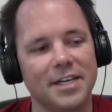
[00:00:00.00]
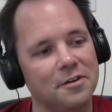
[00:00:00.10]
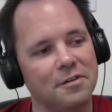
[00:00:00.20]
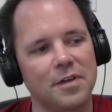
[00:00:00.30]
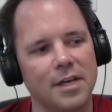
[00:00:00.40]

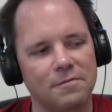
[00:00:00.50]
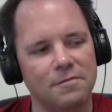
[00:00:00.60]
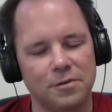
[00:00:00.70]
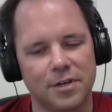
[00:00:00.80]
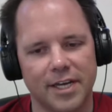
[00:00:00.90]
if
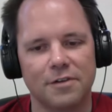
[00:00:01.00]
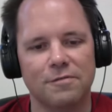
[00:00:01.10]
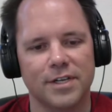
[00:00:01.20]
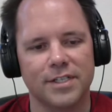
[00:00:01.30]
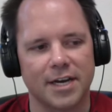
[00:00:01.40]
you can get your
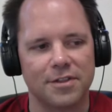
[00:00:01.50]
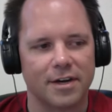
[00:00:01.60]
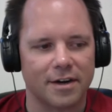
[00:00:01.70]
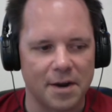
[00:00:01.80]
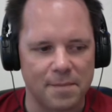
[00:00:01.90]
friends out
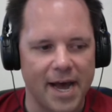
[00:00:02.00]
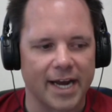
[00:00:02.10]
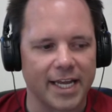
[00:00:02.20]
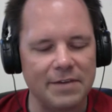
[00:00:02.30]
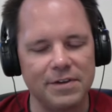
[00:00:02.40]
there and
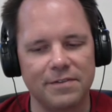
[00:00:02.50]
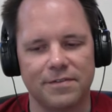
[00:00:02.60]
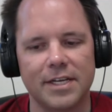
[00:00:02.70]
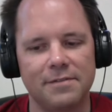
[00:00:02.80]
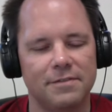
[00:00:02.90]
back, even if
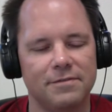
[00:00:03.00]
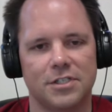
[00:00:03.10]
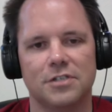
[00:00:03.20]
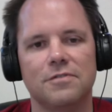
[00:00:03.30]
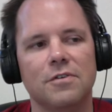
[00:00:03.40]
it's
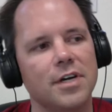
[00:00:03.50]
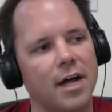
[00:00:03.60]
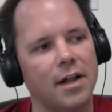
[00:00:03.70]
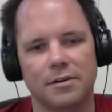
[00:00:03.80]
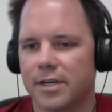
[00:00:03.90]
just for
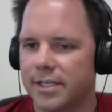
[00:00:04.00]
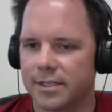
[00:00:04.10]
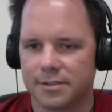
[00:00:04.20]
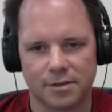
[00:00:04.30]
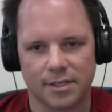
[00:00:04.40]
$1,
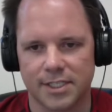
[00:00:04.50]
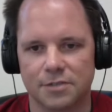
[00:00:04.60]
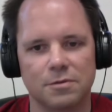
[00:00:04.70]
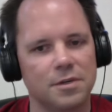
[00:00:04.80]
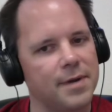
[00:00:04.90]
it
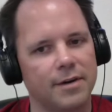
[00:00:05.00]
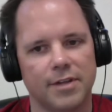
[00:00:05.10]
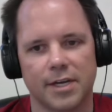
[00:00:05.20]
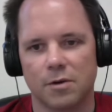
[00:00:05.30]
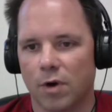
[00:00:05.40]
doesn't really matter.
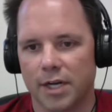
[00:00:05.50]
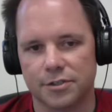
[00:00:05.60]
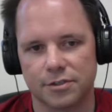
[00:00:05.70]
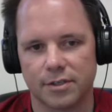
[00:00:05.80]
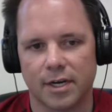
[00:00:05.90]
They can
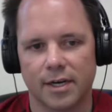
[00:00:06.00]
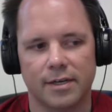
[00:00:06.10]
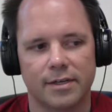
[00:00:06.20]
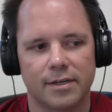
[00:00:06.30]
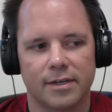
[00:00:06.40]
watch
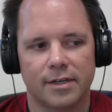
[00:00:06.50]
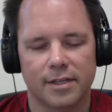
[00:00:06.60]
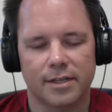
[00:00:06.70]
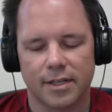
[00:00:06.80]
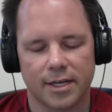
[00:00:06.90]

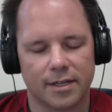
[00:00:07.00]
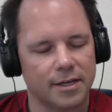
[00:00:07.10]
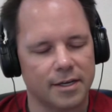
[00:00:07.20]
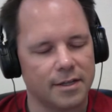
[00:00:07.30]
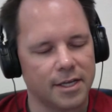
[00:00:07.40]

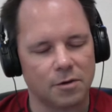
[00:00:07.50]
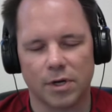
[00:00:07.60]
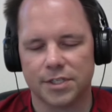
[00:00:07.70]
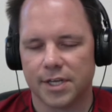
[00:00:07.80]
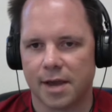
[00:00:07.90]
they can
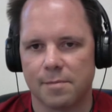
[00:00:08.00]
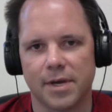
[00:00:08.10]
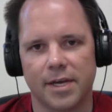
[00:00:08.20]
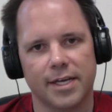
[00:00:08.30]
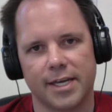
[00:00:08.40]
watch the
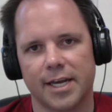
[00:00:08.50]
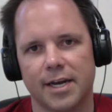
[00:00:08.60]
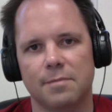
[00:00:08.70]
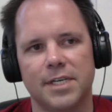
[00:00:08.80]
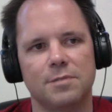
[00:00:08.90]
campaign, they can get
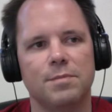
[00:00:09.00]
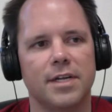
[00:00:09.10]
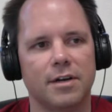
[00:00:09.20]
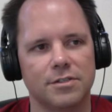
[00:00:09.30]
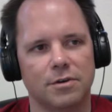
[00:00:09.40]
updates, but
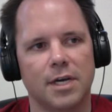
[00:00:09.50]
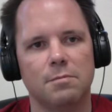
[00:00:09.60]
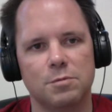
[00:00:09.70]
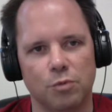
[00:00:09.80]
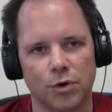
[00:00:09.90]
it also
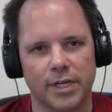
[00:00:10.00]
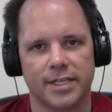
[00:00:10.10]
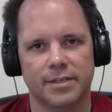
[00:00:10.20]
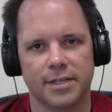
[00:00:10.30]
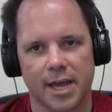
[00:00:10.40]
helps bring
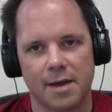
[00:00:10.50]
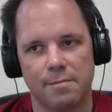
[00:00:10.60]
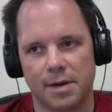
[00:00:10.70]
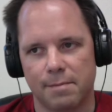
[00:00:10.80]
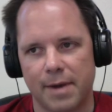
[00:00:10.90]
the
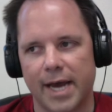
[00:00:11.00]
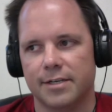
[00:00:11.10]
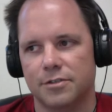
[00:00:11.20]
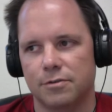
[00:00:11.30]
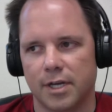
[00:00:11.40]
campaign back
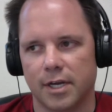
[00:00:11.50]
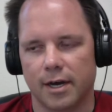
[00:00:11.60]
into the